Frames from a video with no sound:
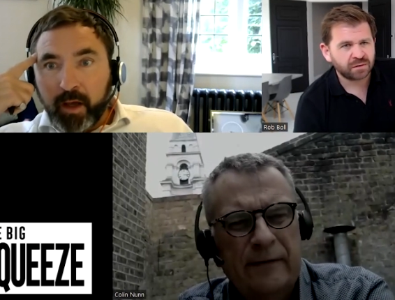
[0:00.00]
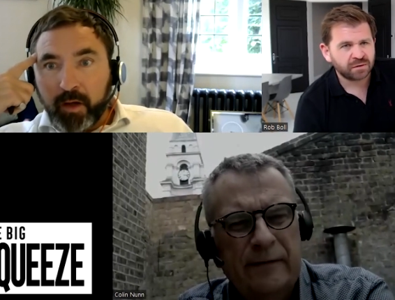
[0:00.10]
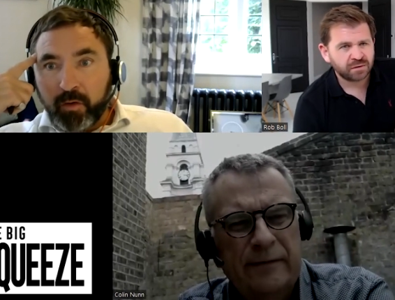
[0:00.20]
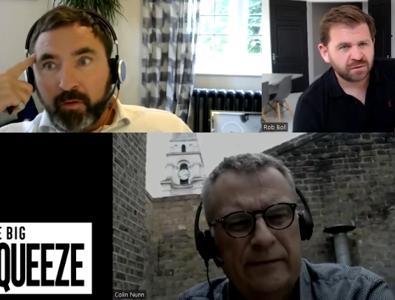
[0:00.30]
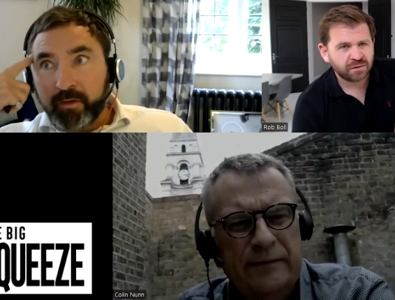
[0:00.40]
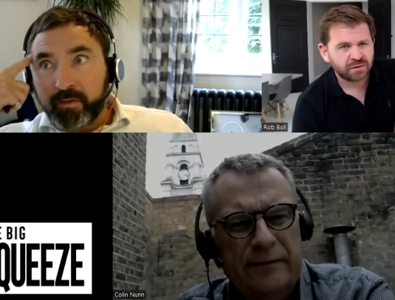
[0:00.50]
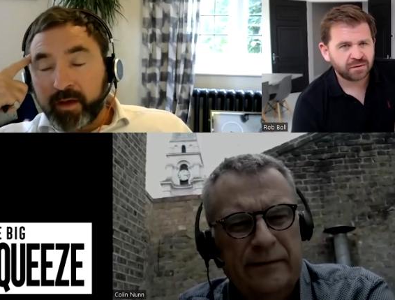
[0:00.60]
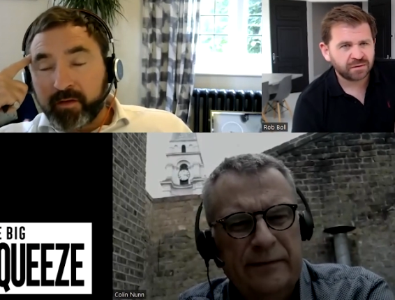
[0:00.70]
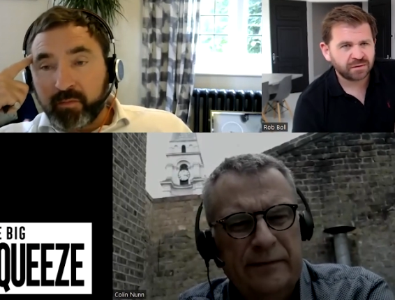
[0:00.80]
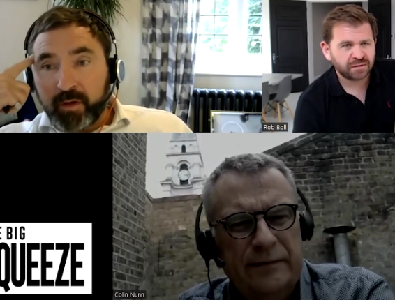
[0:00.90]
Speaker 1: a lot of the
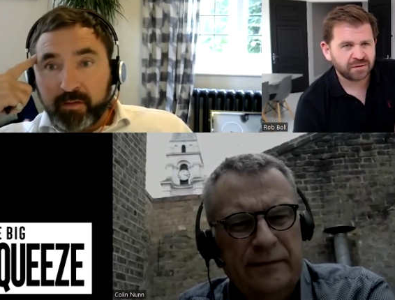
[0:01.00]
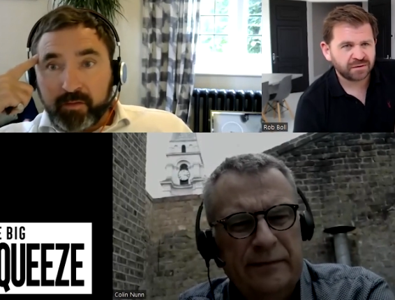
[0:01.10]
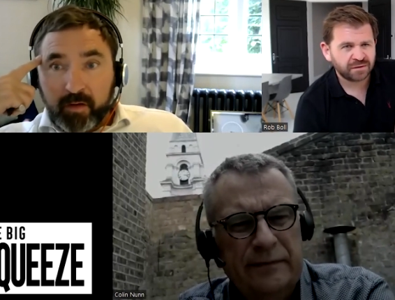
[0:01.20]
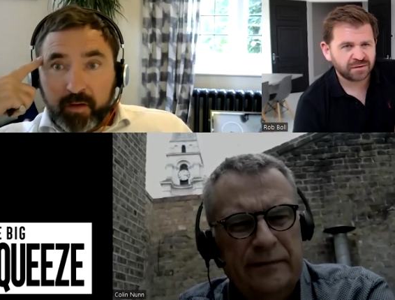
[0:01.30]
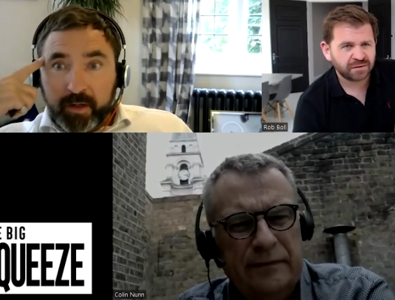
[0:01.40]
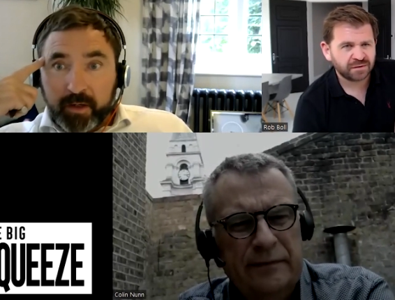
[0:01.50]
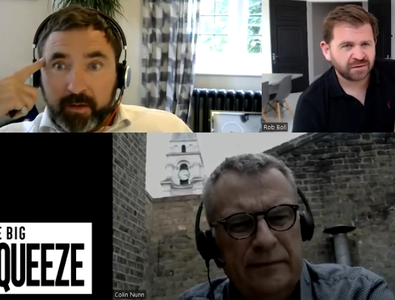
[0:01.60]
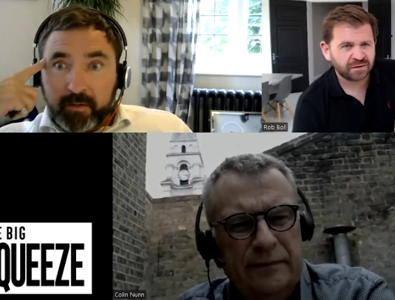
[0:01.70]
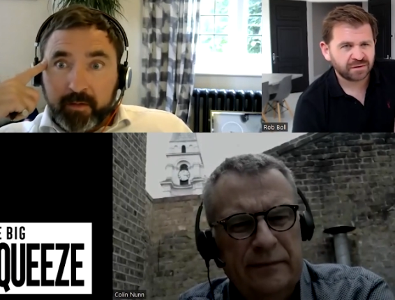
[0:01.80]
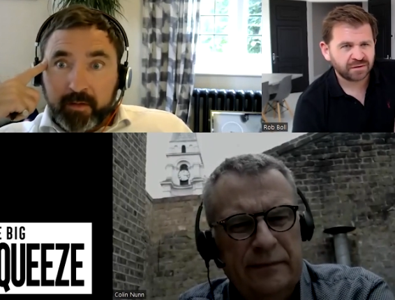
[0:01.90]
SMEs that I
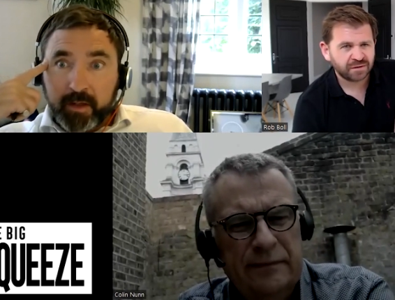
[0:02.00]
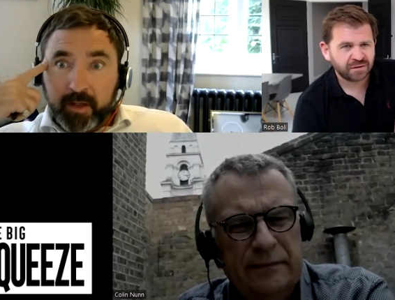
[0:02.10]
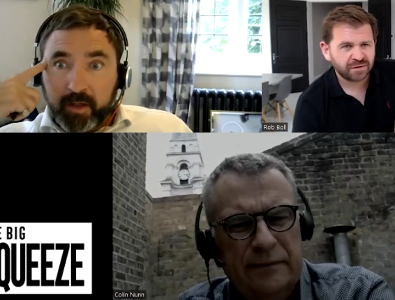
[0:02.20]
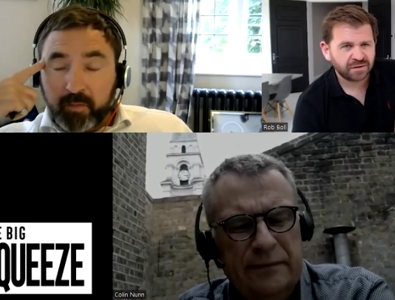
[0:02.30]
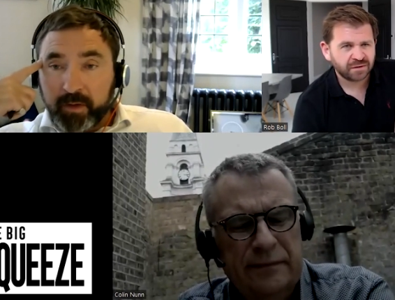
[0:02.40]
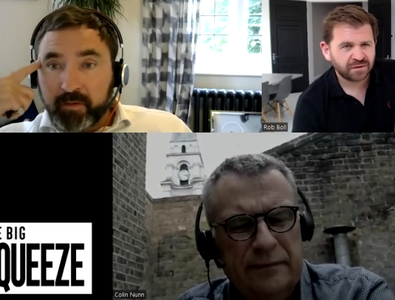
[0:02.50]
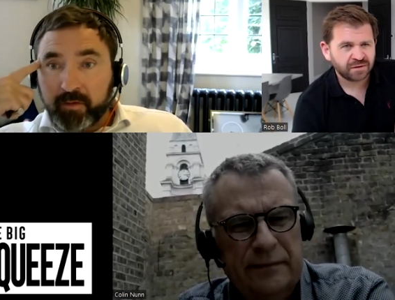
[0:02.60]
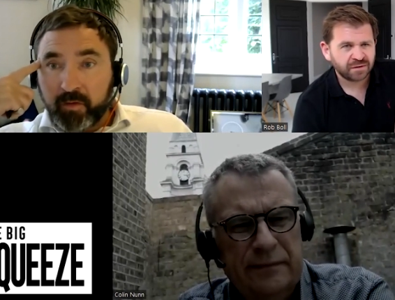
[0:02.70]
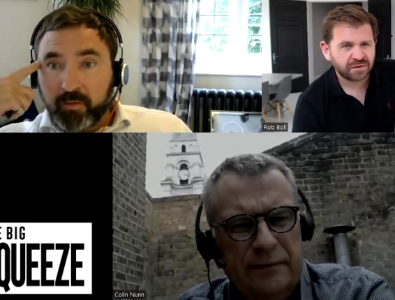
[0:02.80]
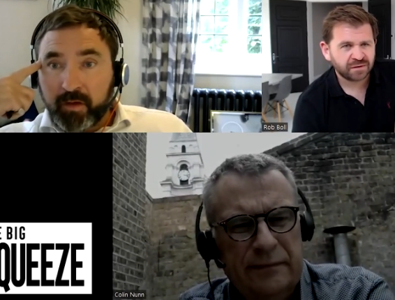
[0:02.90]
kind of come into
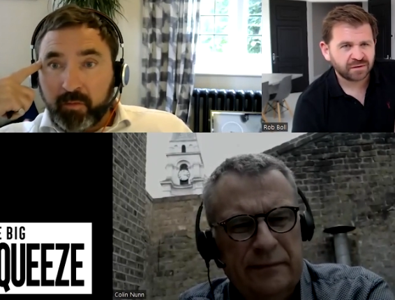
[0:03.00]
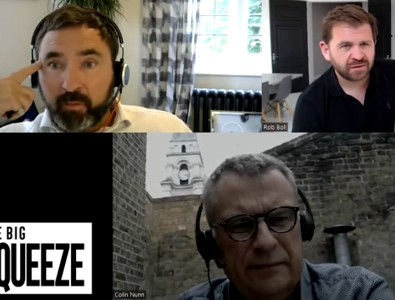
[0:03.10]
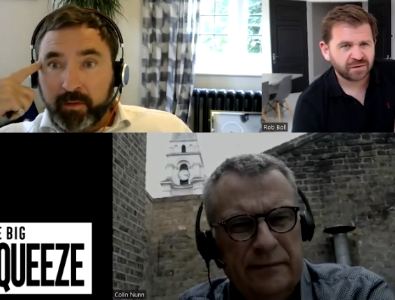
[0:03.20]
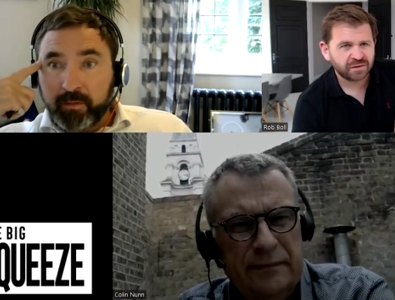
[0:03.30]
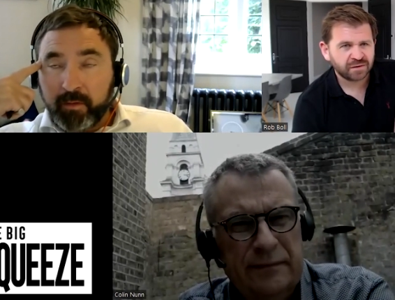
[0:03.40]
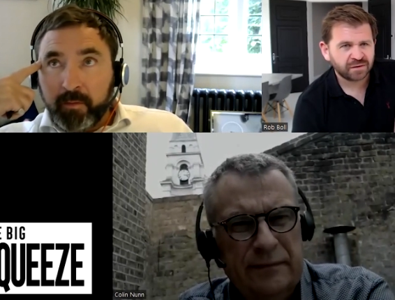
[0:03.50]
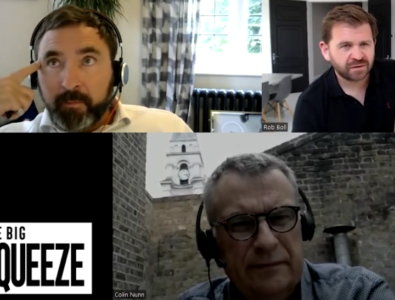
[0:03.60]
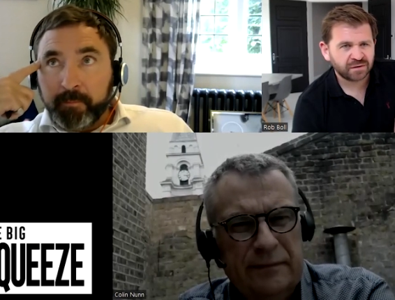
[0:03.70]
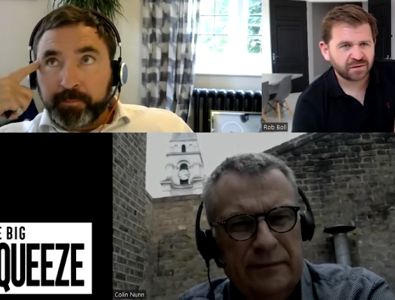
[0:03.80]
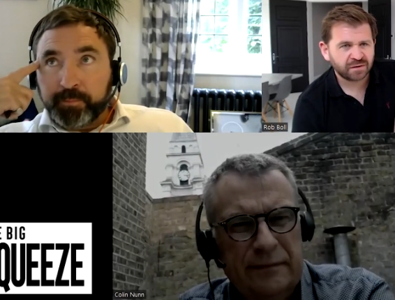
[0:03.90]
contact with
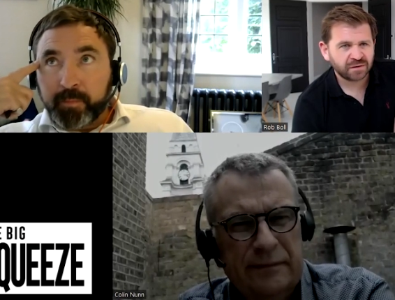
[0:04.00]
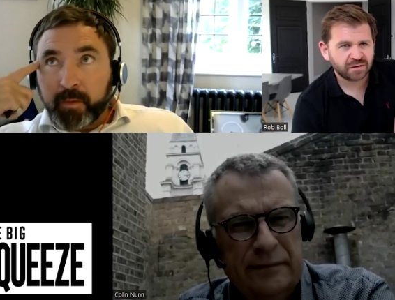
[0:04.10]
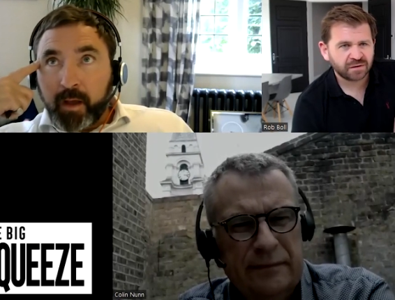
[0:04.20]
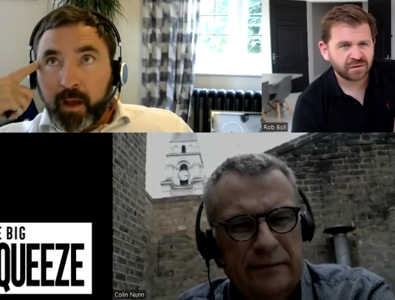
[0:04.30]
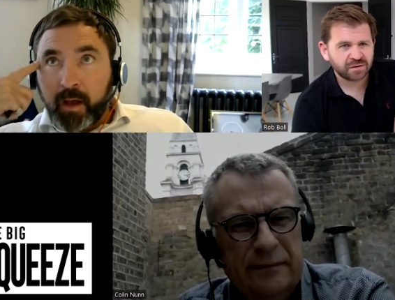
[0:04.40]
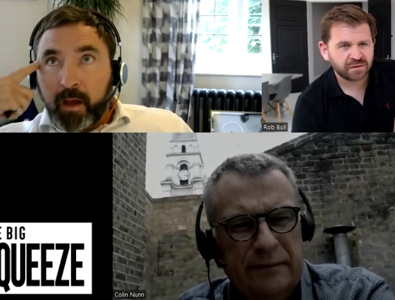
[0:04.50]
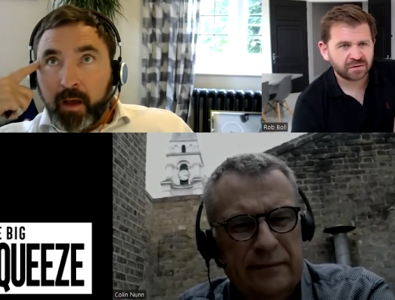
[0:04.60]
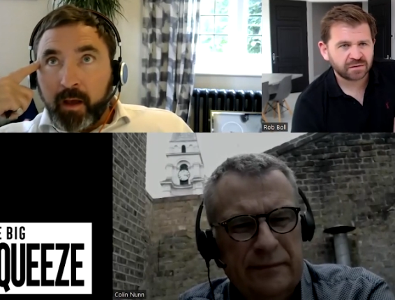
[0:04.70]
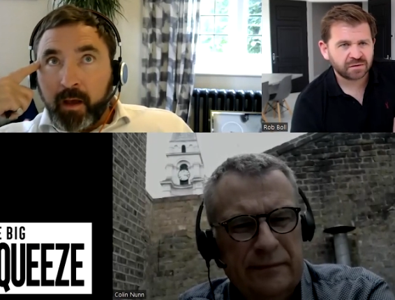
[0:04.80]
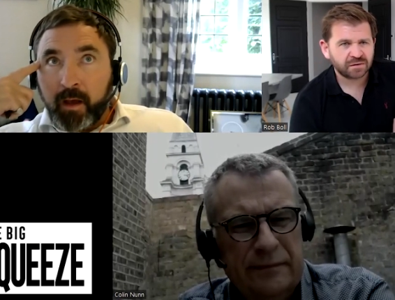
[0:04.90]

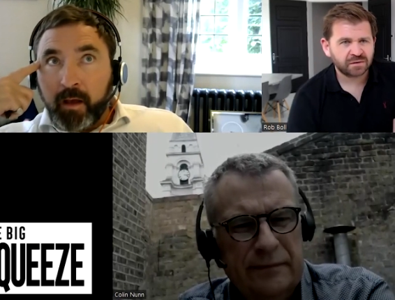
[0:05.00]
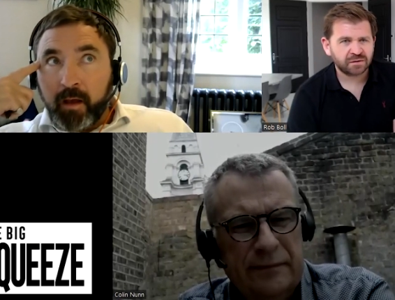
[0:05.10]
uh,